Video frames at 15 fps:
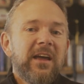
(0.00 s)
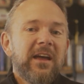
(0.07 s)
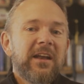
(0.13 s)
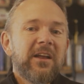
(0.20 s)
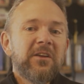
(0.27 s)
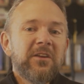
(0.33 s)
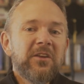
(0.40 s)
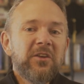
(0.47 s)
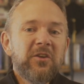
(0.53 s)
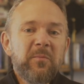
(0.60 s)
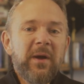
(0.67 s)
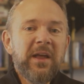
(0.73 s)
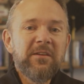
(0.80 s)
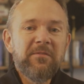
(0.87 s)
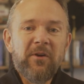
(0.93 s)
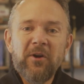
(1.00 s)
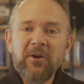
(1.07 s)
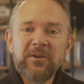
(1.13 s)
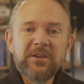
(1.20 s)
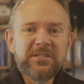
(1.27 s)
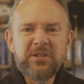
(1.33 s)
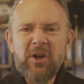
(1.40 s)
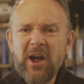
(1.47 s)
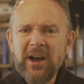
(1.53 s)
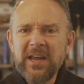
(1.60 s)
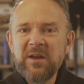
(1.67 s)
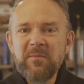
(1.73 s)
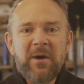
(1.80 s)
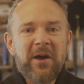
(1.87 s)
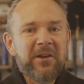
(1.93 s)
Now, you might have heard us
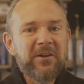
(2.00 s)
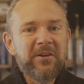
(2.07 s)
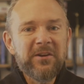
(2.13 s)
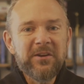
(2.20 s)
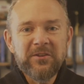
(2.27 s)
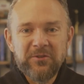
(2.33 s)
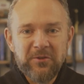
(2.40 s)
talking about it